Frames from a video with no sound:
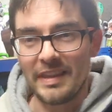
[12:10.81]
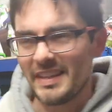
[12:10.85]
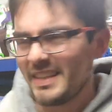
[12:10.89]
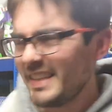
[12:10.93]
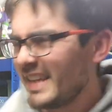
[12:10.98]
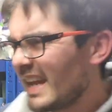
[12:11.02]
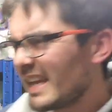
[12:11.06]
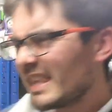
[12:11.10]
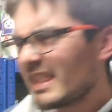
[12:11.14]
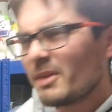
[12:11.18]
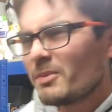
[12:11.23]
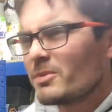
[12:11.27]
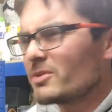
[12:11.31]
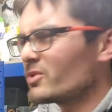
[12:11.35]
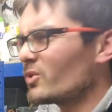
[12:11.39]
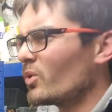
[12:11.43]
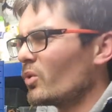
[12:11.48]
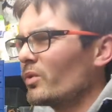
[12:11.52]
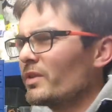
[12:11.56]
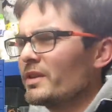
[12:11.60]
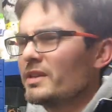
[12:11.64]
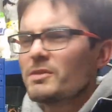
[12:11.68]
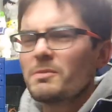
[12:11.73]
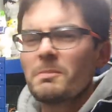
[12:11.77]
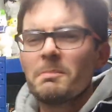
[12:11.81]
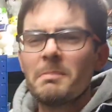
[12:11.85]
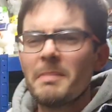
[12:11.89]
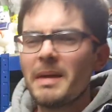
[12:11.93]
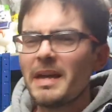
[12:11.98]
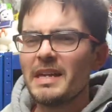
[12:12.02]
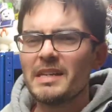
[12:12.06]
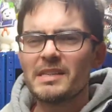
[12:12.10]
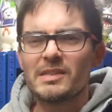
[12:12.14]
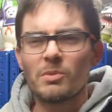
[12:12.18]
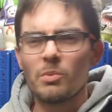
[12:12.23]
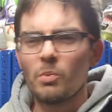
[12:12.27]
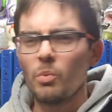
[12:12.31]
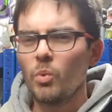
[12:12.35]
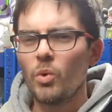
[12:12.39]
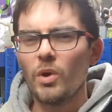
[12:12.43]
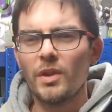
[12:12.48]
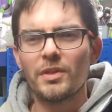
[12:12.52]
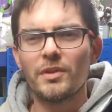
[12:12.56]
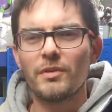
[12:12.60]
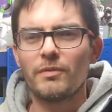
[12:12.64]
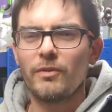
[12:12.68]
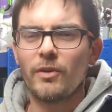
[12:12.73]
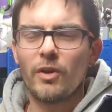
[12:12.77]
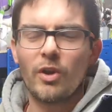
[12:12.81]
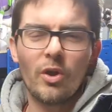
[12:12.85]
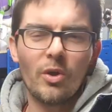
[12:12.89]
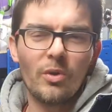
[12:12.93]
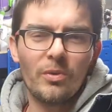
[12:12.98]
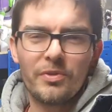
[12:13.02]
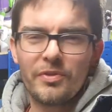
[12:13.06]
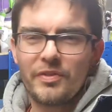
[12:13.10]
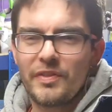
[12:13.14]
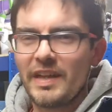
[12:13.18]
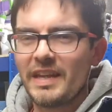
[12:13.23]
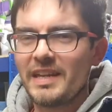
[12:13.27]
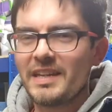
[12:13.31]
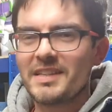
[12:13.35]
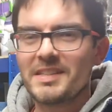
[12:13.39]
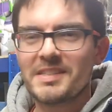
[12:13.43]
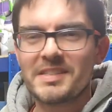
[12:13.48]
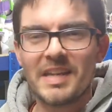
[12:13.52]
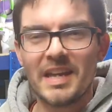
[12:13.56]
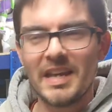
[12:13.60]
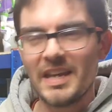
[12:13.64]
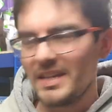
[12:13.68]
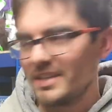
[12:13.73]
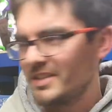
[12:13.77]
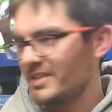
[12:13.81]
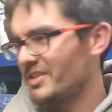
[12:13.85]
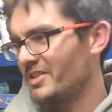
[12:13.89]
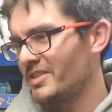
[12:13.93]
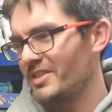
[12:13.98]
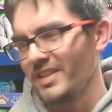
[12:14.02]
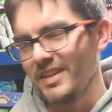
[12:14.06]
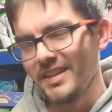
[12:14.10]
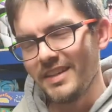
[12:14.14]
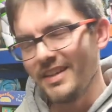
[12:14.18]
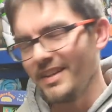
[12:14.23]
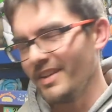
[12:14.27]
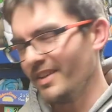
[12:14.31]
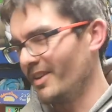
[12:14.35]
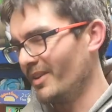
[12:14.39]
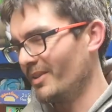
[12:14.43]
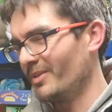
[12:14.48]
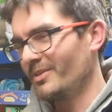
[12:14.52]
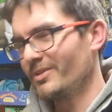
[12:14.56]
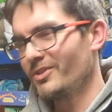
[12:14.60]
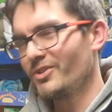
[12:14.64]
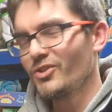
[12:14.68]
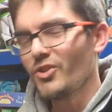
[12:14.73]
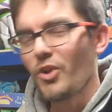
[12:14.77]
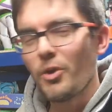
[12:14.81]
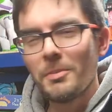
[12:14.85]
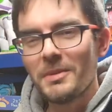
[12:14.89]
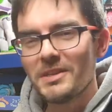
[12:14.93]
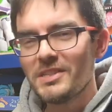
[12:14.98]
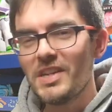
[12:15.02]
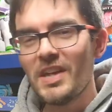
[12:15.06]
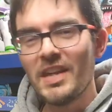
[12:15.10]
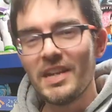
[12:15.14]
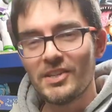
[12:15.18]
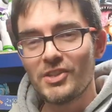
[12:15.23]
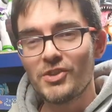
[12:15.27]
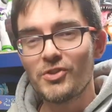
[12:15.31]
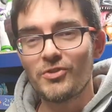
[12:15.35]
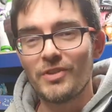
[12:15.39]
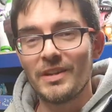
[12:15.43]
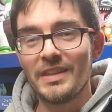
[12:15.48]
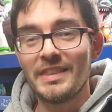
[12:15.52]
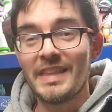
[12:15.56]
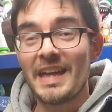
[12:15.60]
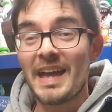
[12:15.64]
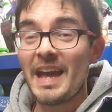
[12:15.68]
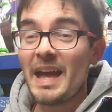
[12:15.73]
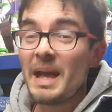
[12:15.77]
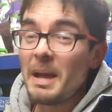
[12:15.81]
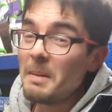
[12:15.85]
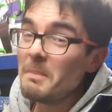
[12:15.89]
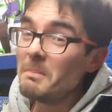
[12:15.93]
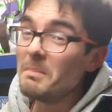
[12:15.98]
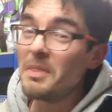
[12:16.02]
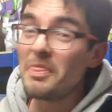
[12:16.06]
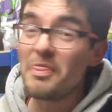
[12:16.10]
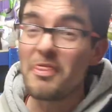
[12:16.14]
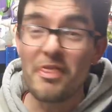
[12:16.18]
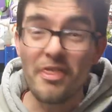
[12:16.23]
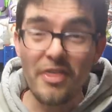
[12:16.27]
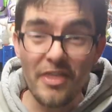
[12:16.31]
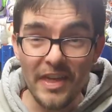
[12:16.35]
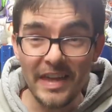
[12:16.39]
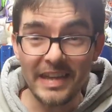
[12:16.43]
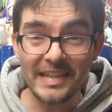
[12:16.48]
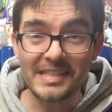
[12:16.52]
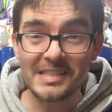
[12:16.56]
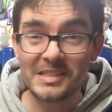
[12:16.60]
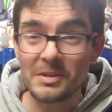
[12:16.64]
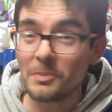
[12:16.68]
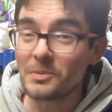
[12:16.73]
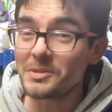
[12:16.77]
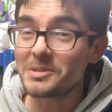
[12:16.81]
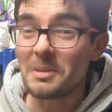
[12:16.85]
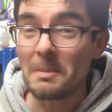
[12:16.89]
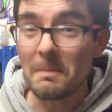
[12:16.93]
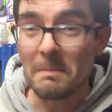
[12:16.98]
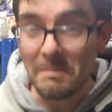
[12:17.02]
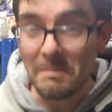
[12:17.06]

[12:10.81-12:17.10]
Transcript: Yeah, there was all these amazing, wonderful old things, you know, so much history in there, but this was the